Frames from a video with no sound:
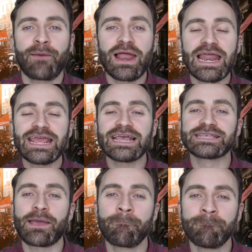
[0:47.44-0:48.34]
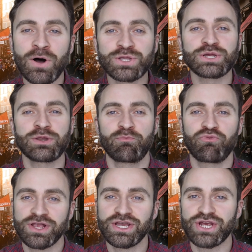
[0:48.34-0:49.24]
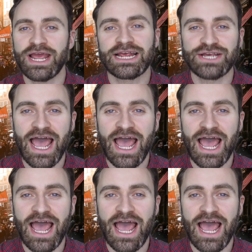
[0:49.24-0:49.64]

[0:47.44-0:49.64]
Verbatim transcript: M L E is a modern British English